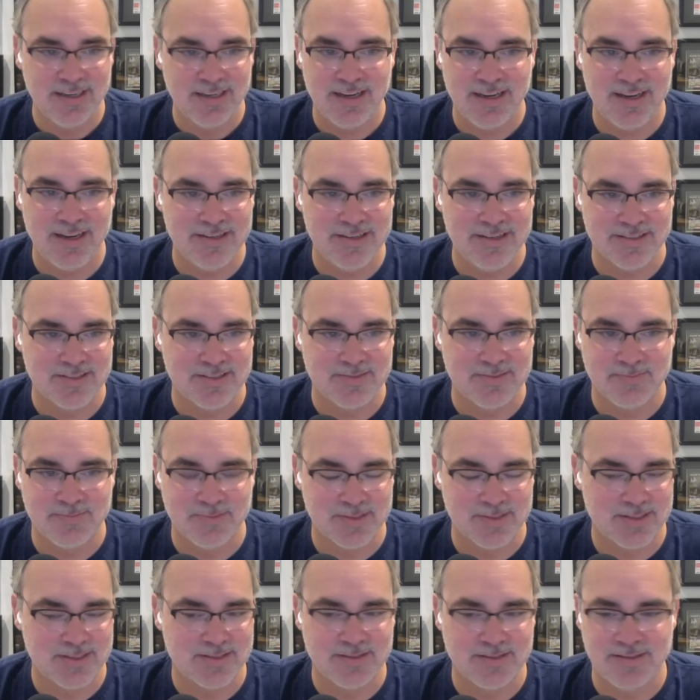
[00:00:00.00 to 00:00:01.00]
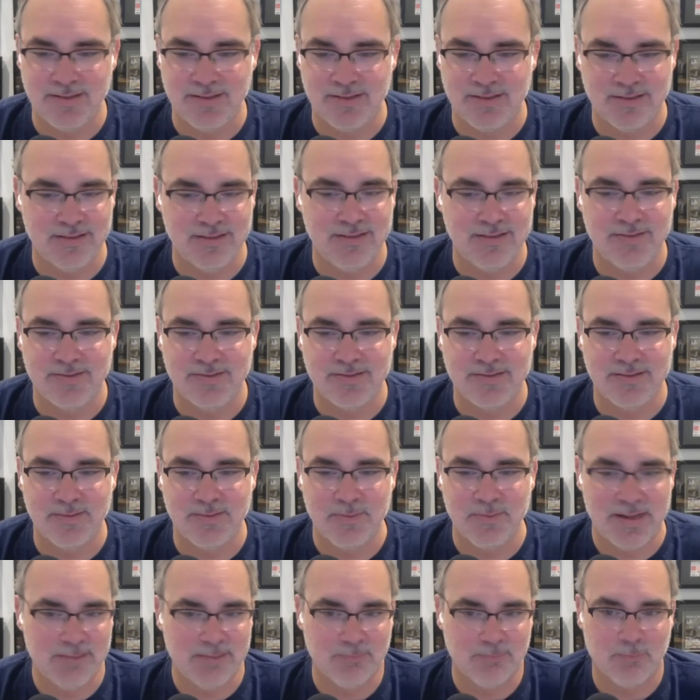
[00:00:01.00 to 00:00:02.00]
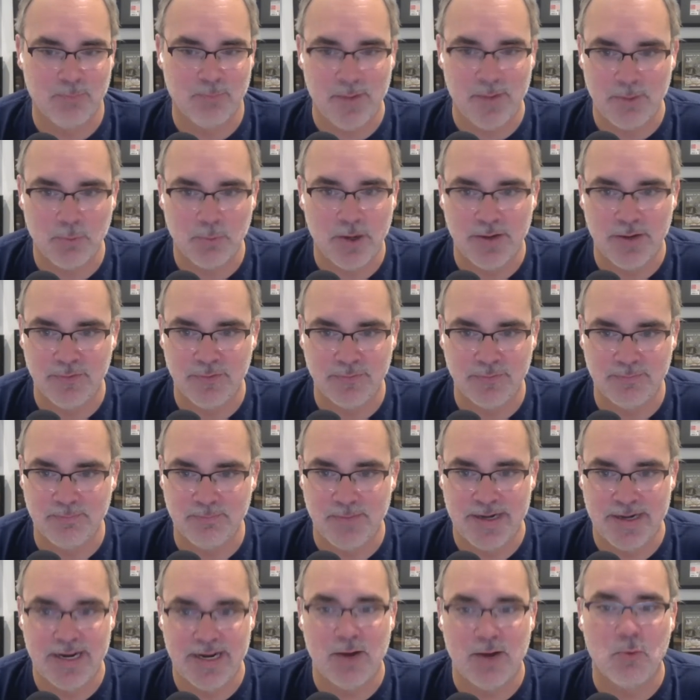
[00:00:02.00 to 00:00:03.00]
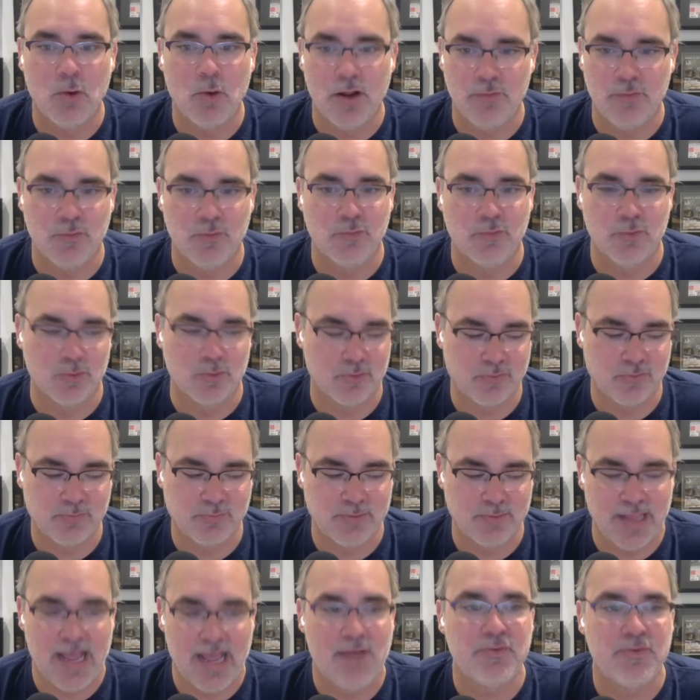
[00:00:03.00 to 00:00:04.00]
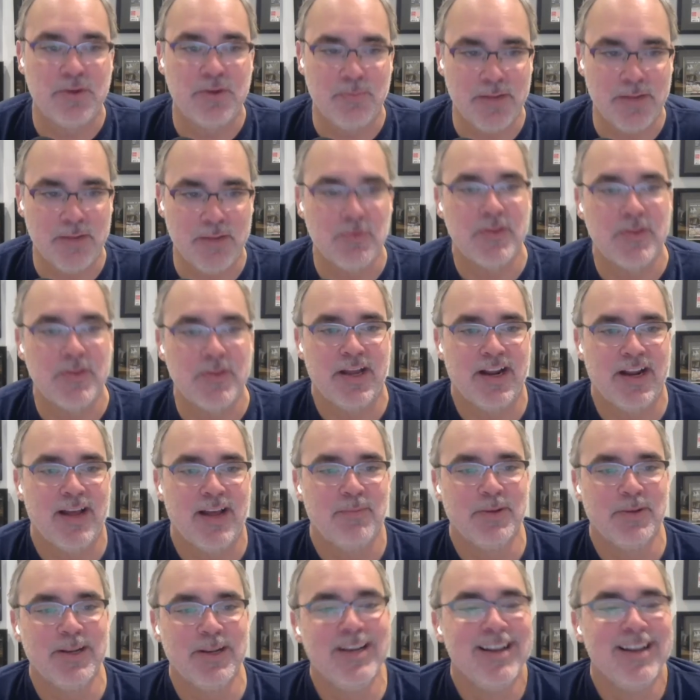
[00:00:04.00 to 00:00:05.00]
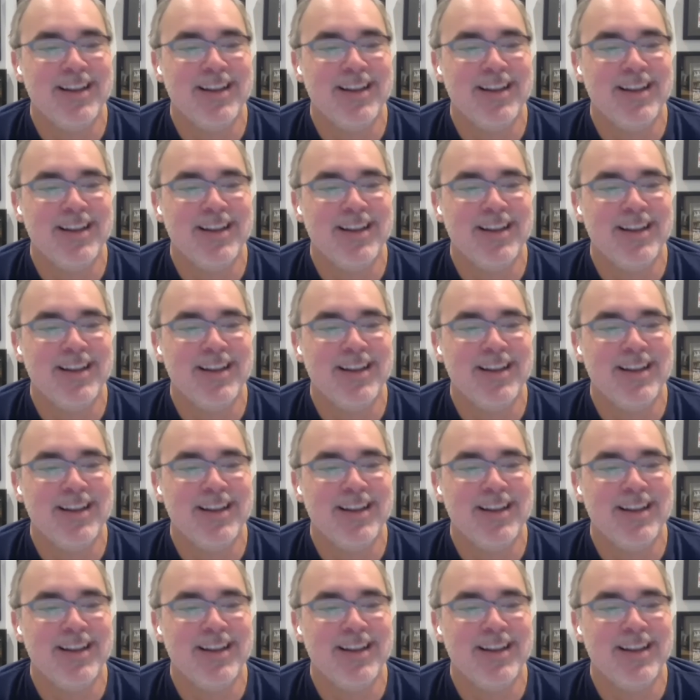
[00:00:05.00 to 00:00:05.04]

I just was oh was, my my wife my now wife of course laughed at me when that happened